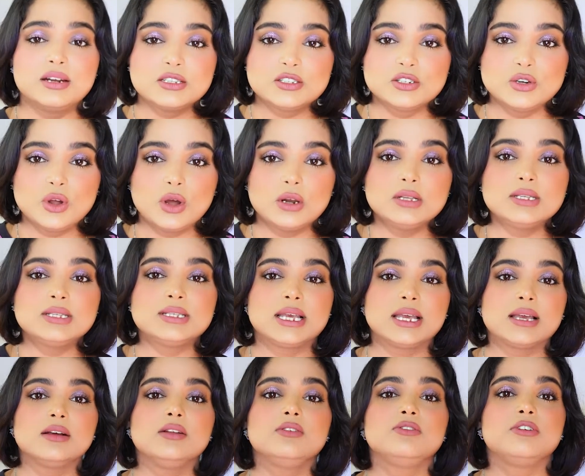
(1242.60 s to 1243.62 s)
is not a
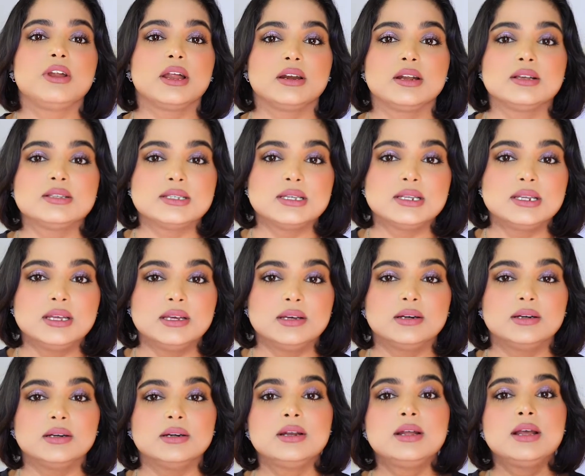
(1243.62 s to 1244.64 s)
single fragrance in
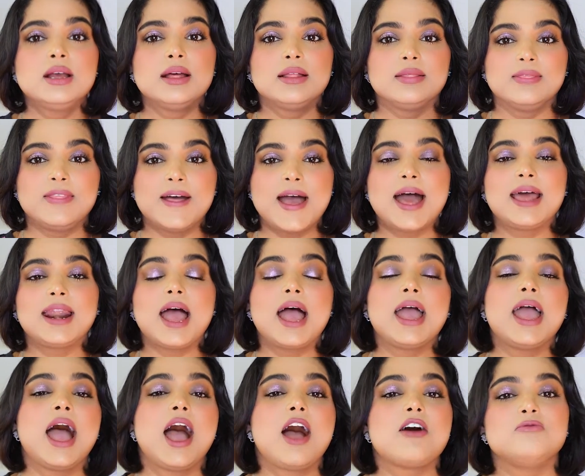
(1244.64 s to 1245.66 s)
here that I
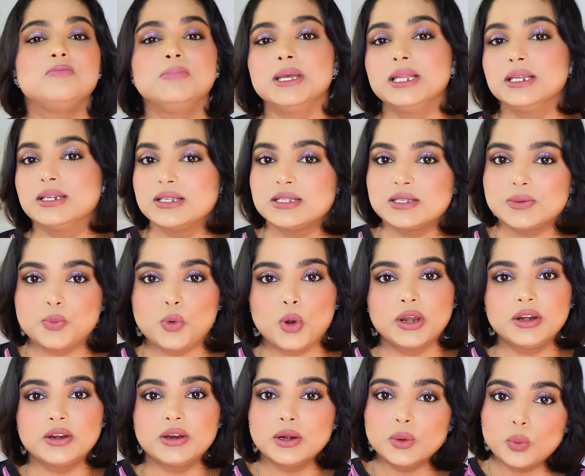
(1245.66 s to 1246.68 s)
have been
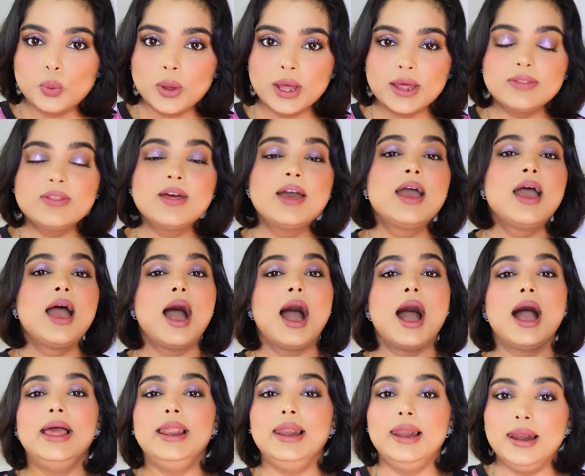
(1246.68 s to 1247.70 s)
disappointed with.
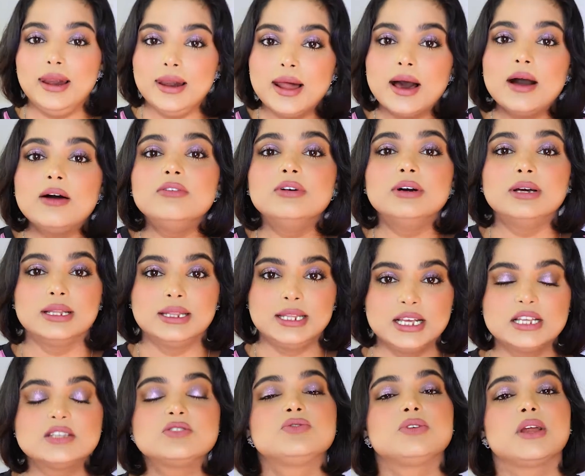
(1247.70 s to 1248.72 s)
I love
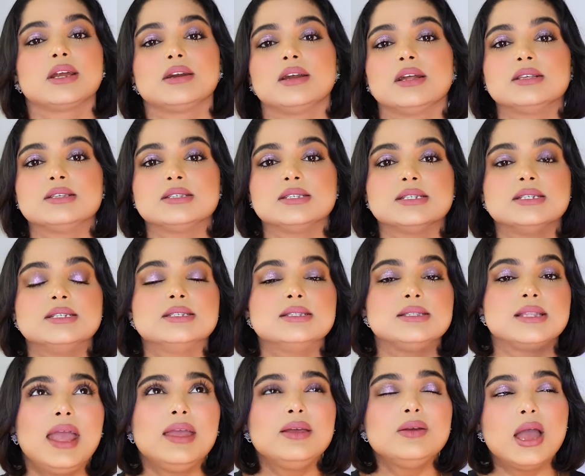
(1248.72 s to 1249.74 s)
these fragrances.
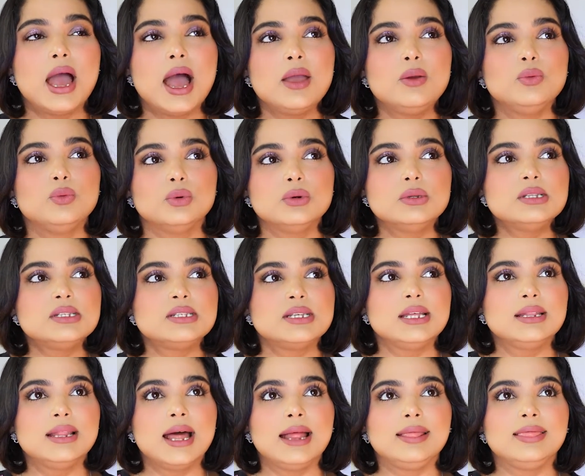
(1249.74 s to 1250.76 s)
I won't
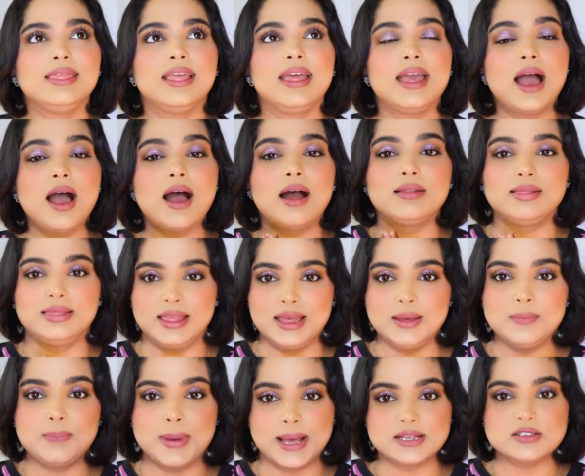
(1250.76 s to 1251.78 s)
say that they are
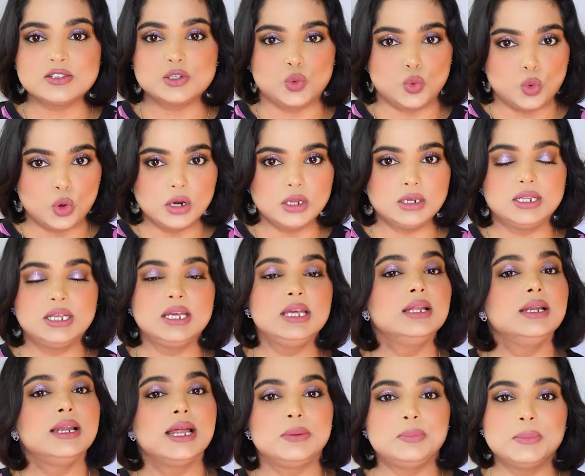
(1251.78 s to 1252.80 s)
the best quality.
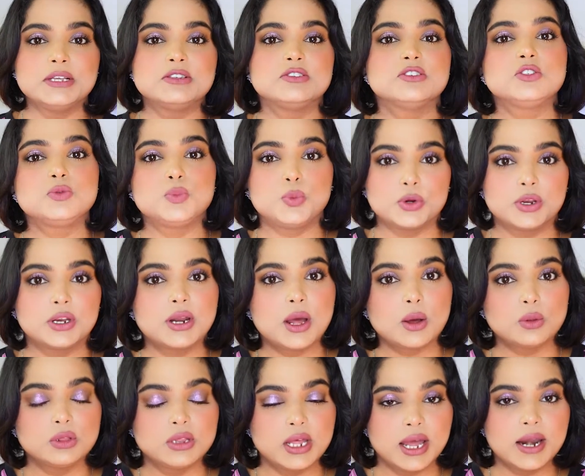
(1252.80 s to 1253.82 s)
Let me just put it
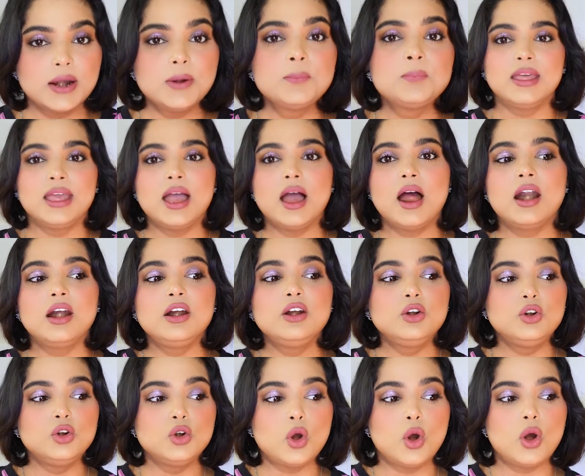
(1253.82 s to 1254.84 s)
out there. They are
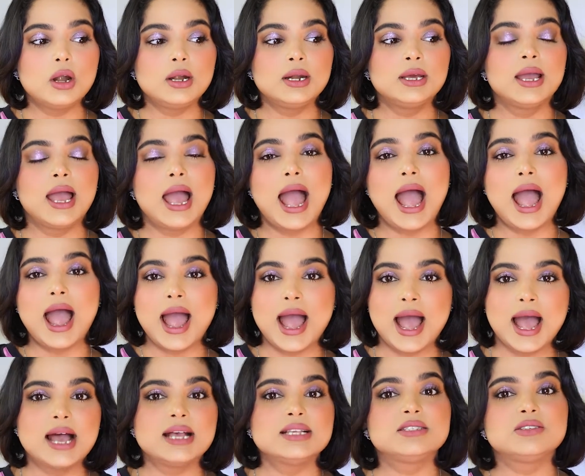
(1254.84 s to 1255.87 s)
not
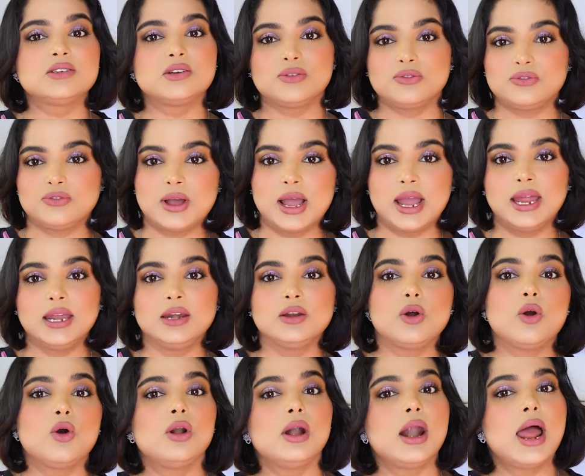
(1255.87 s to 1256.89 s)
as refined
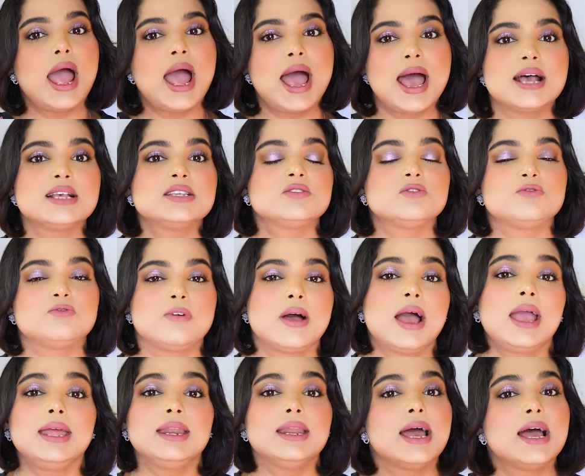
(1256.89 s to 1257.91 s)
or as
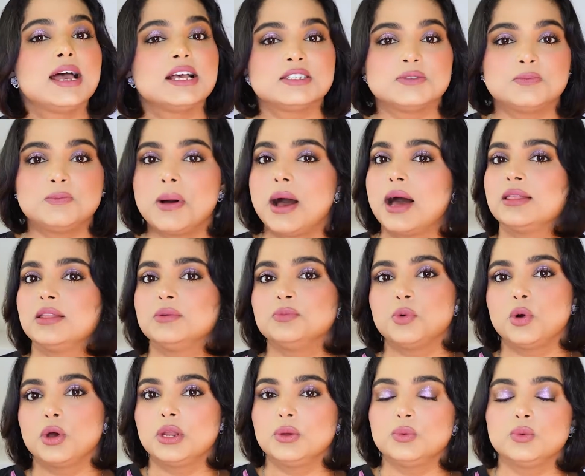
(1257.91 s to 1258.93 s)
fine as Bath and
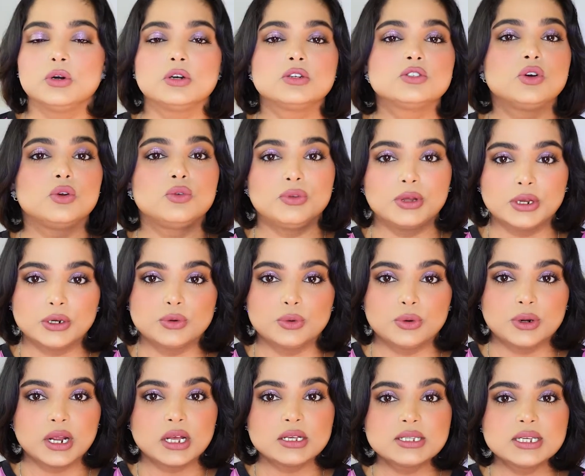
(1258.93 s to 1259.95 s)
Body Works or
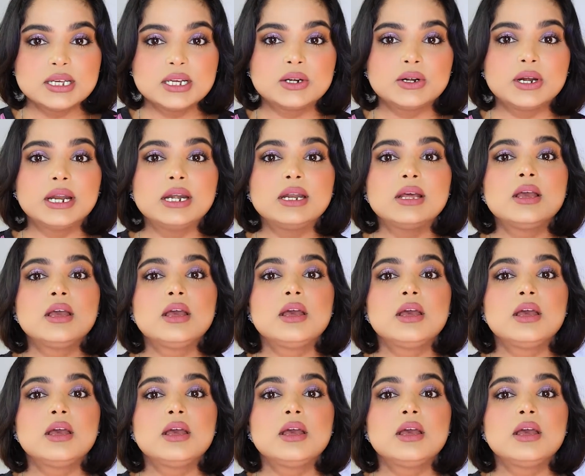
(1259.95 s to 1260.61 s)
Victoria's Secret.